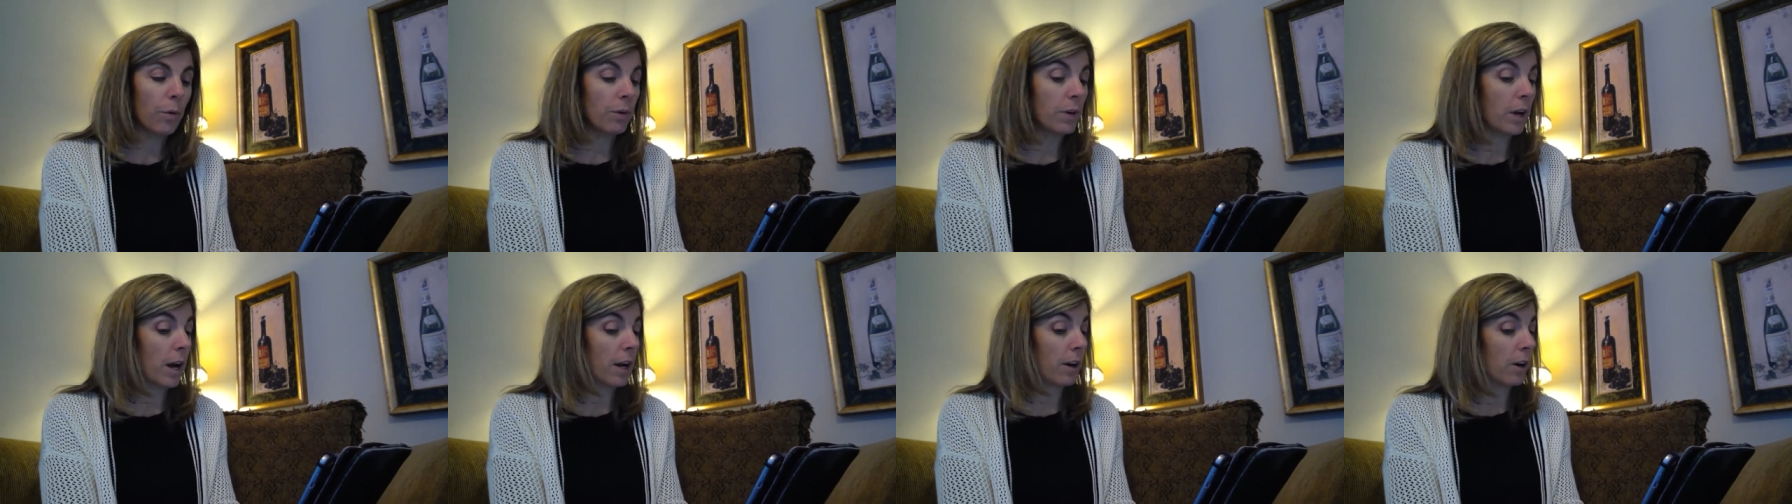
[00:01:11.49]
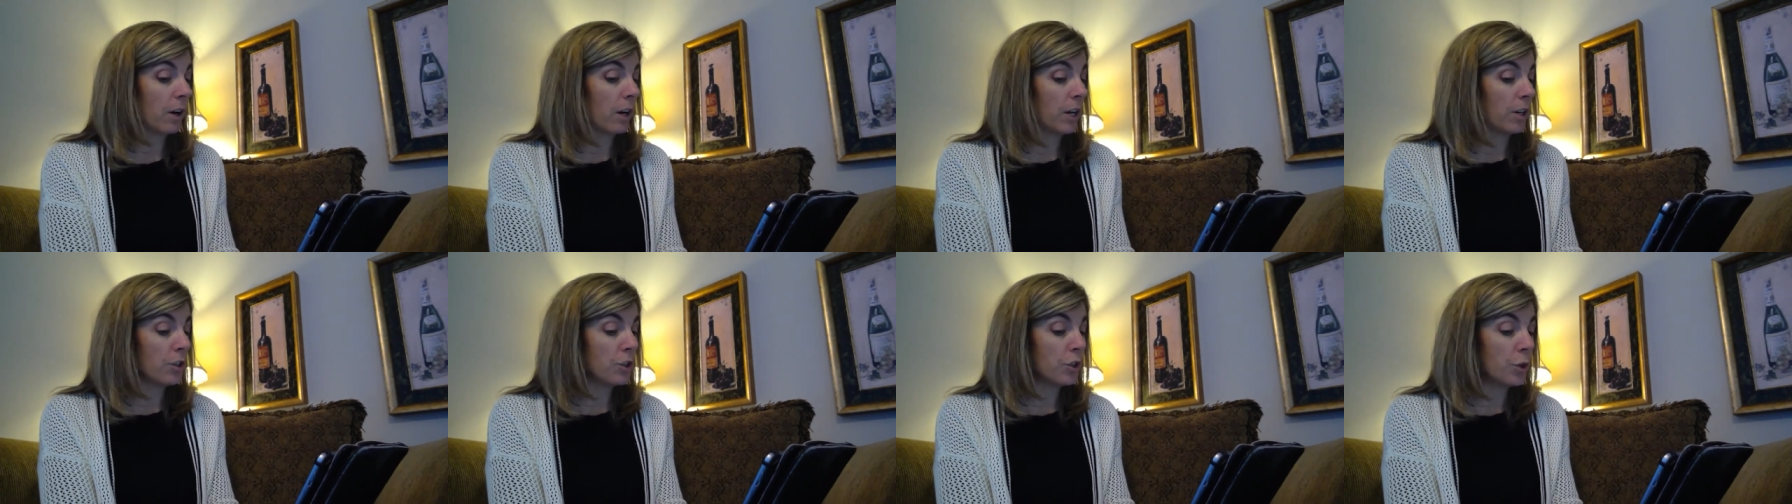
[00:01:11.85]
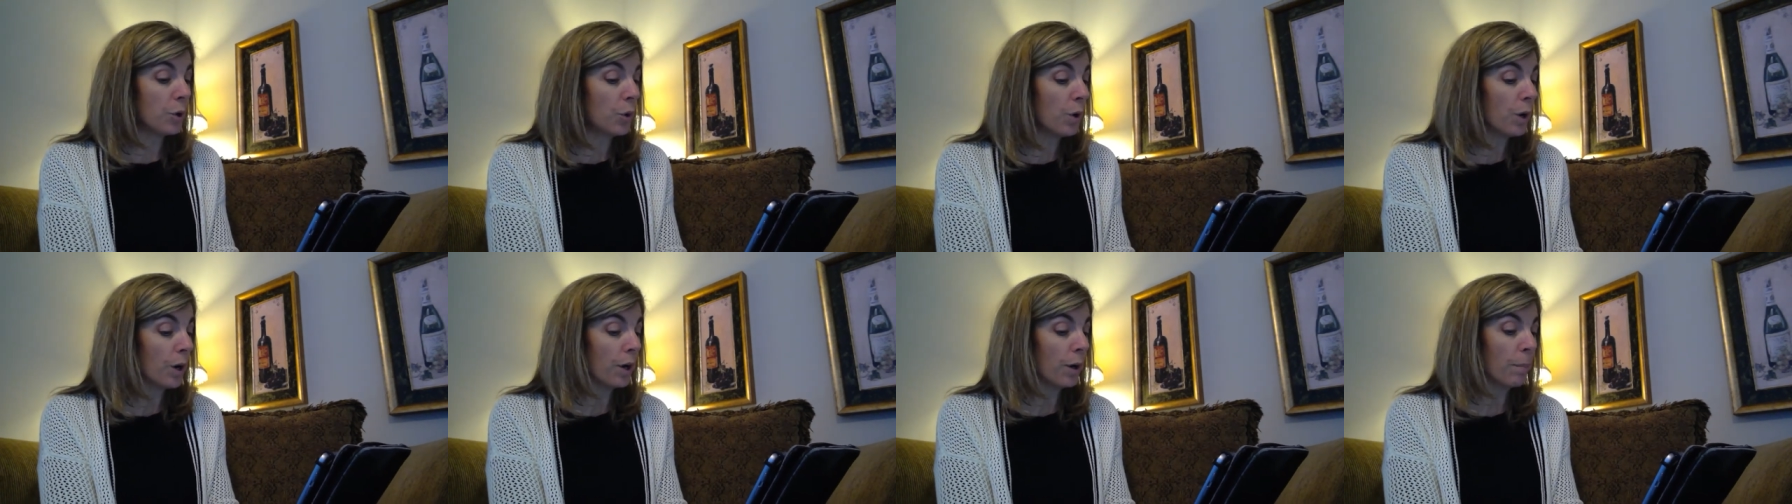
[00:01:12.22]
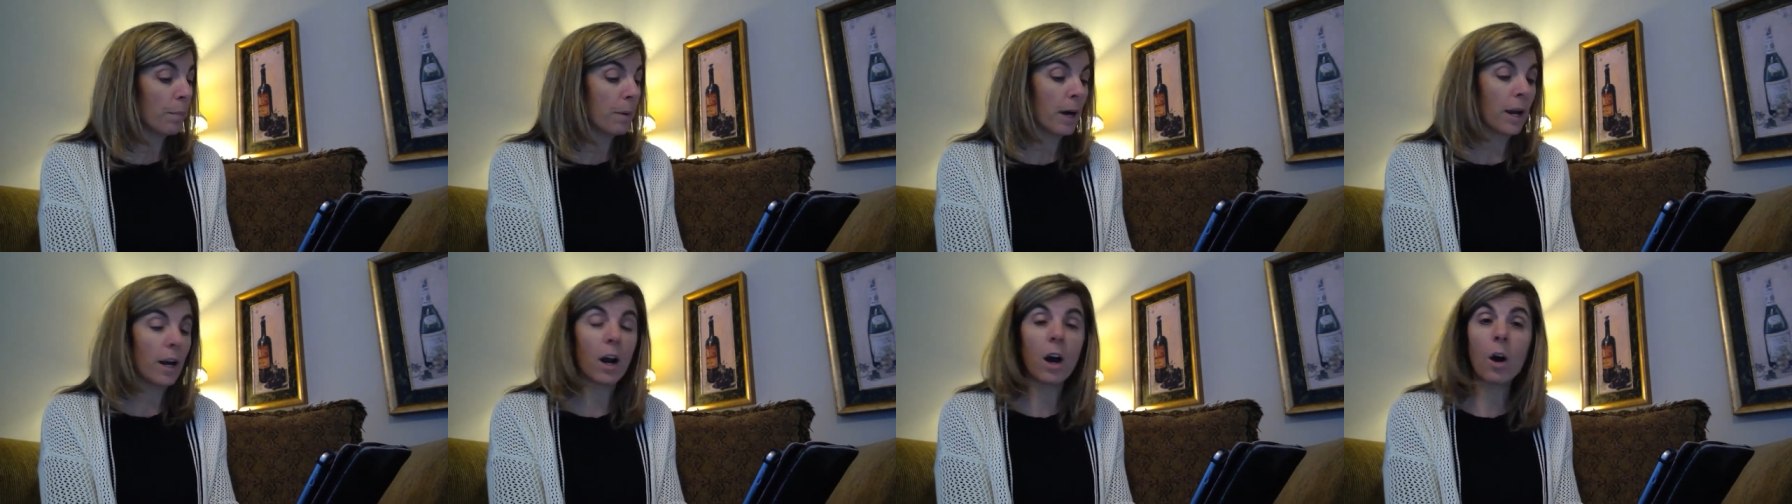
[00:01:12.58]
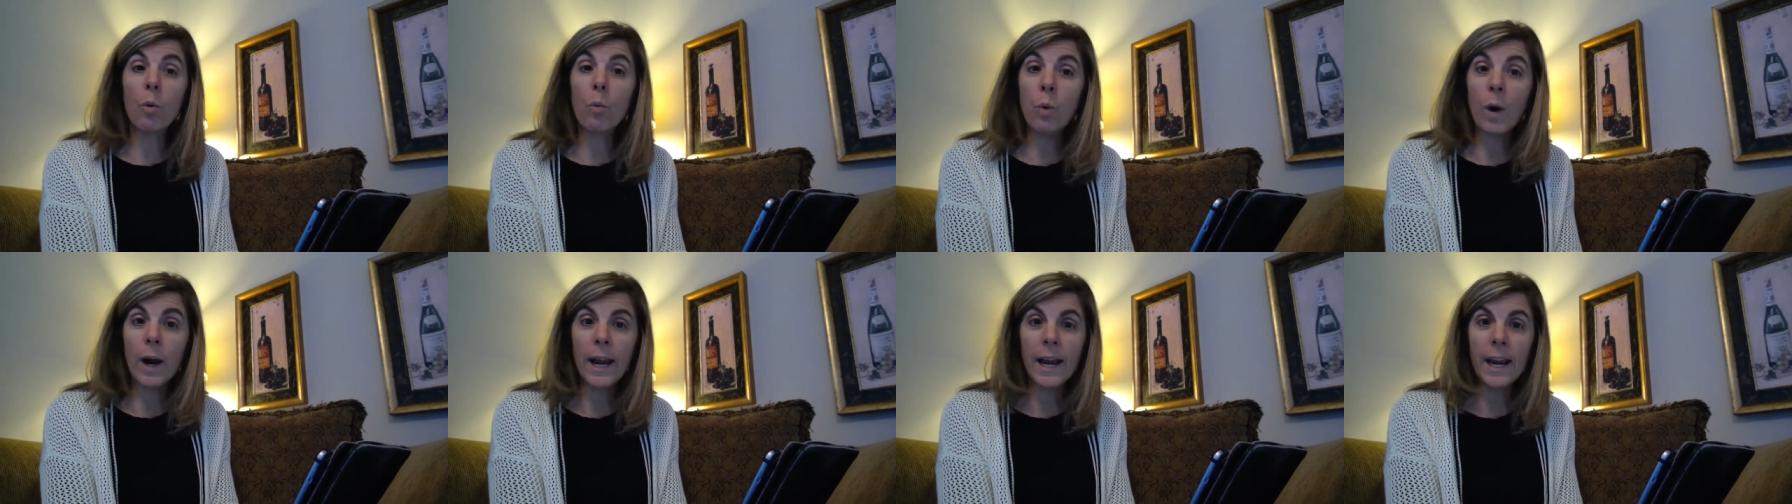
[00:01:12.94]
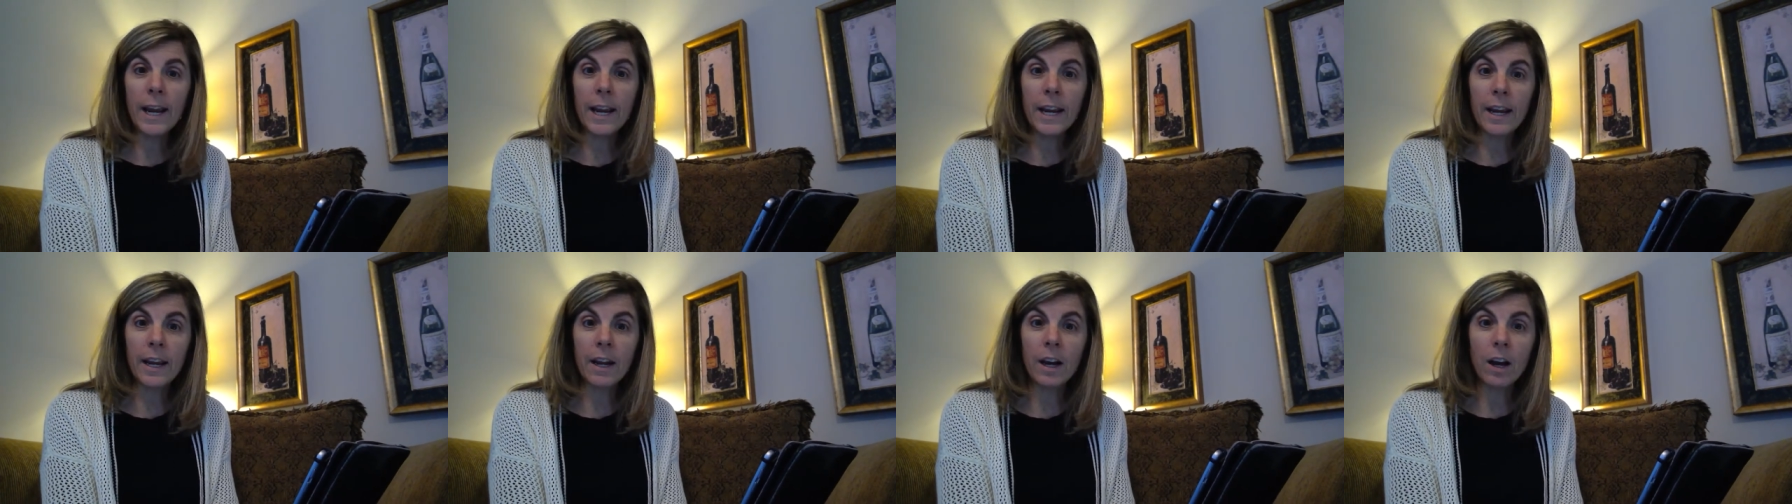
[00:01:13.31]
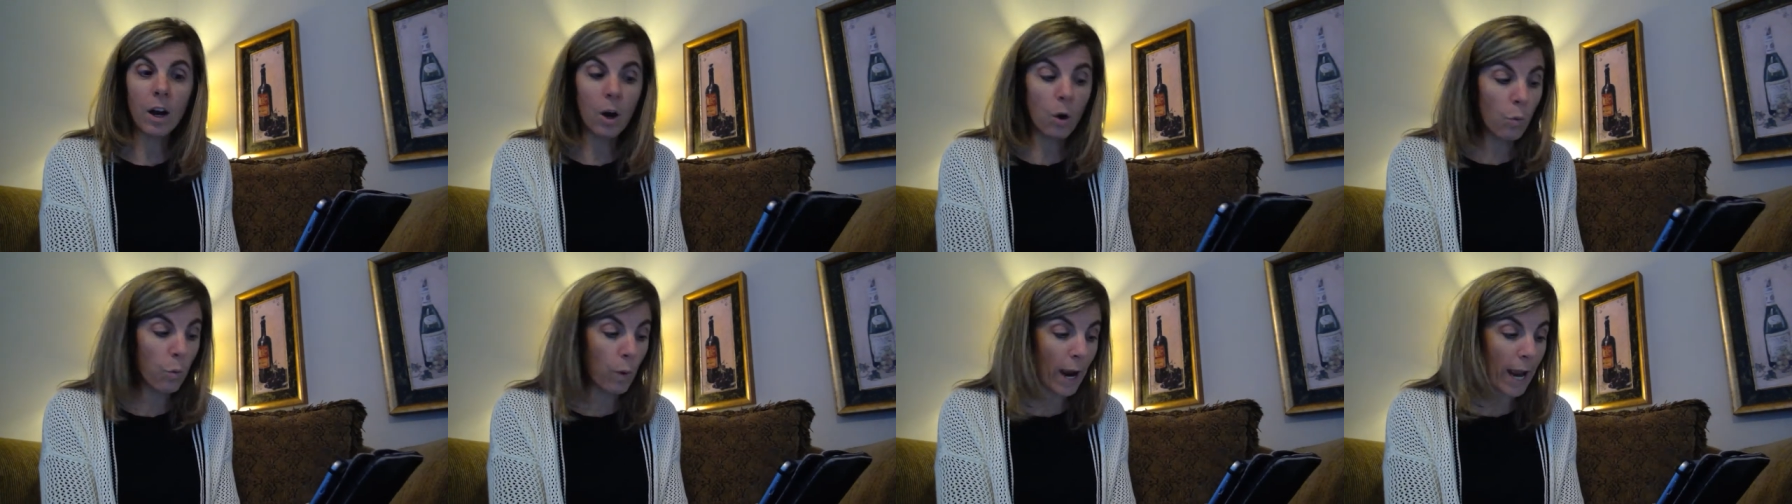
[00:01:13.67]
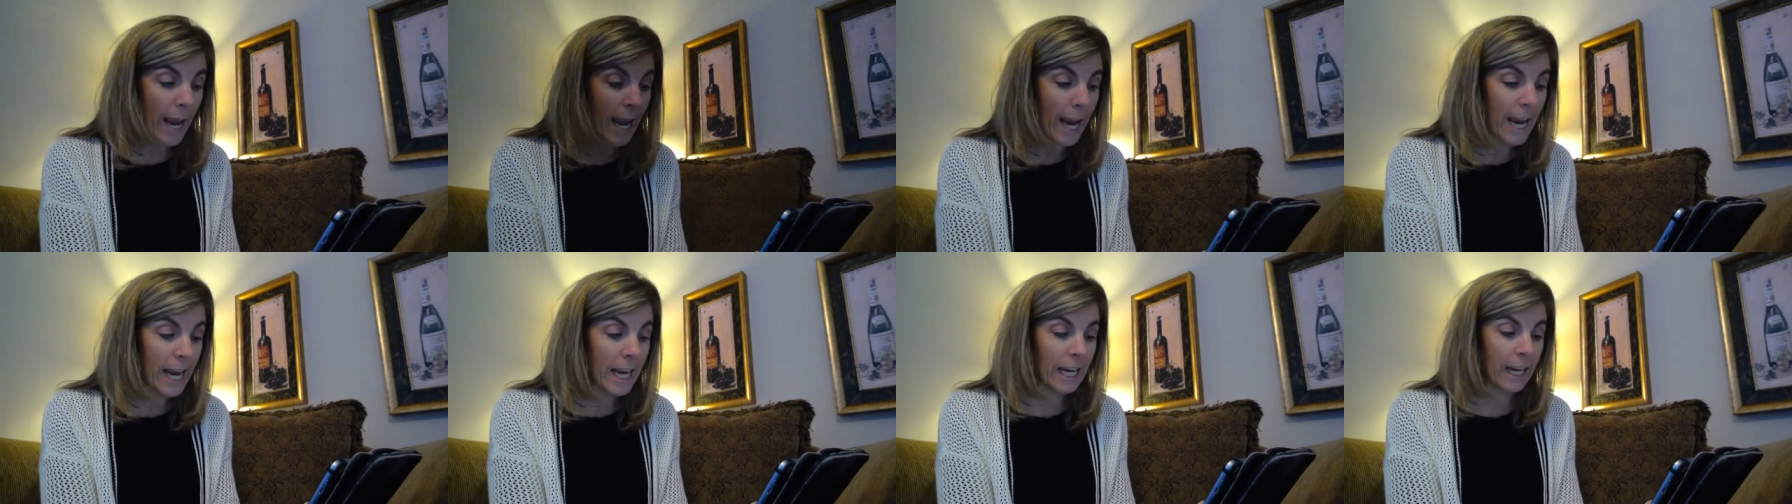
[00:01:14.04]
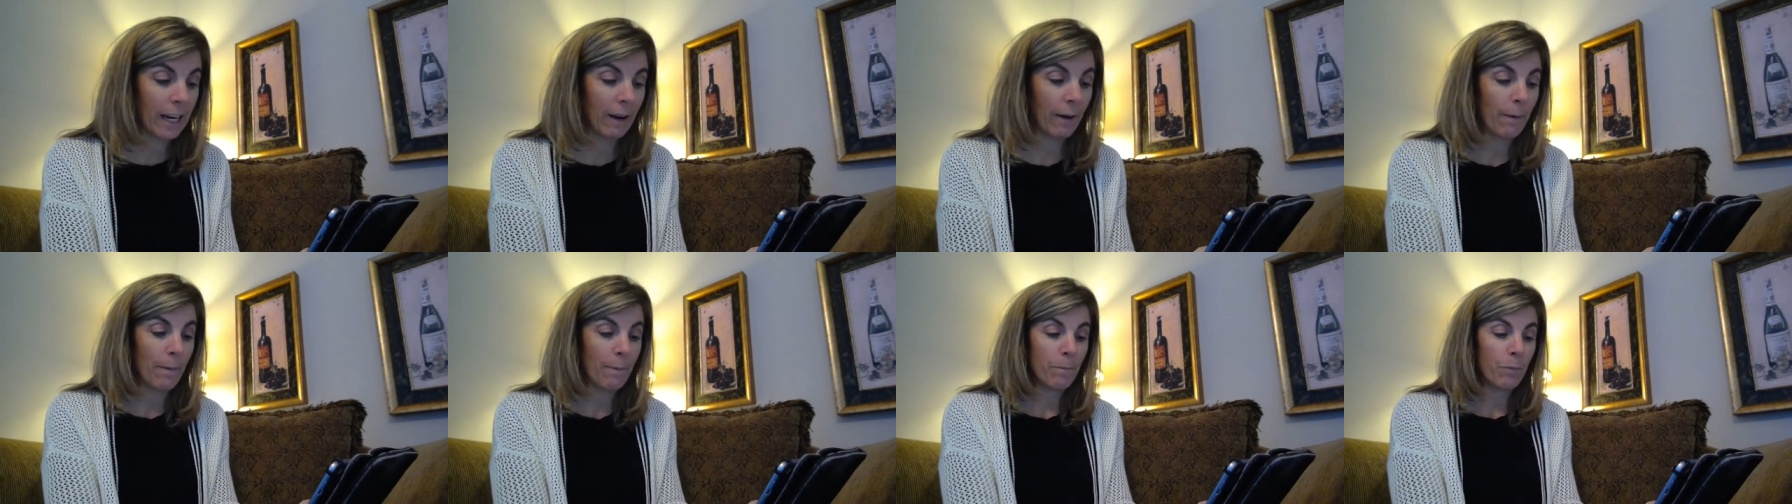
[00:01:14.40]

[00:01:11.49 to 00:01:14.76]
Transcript: not on shore, but away, away,